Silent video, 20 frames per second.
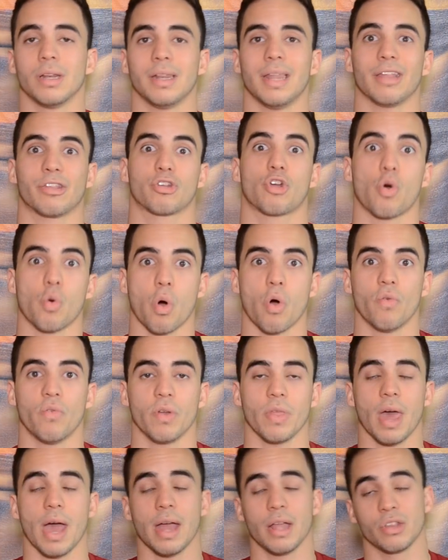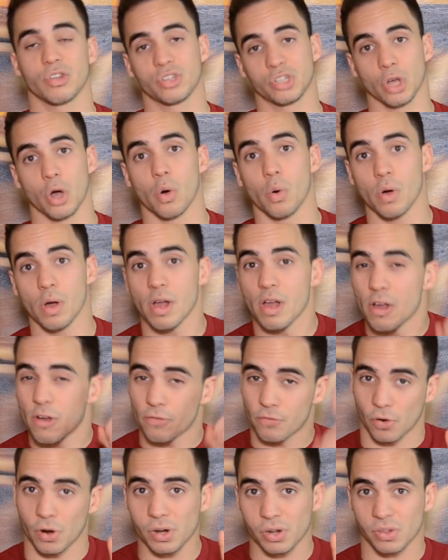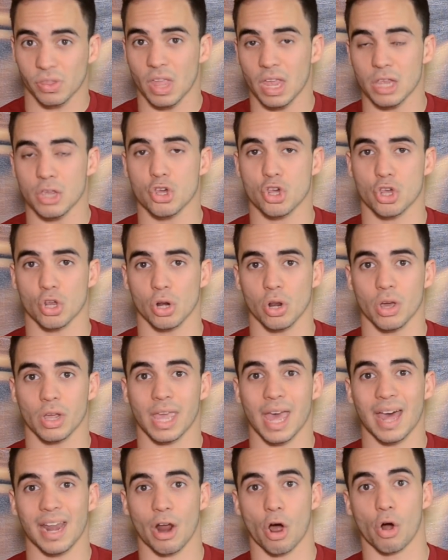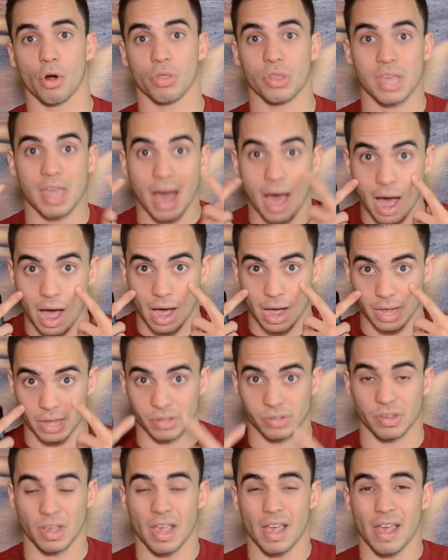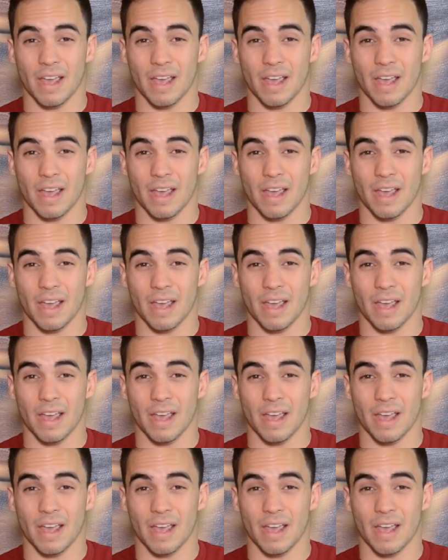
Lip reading: Let's go over that. So first thing you should look at are the eyes.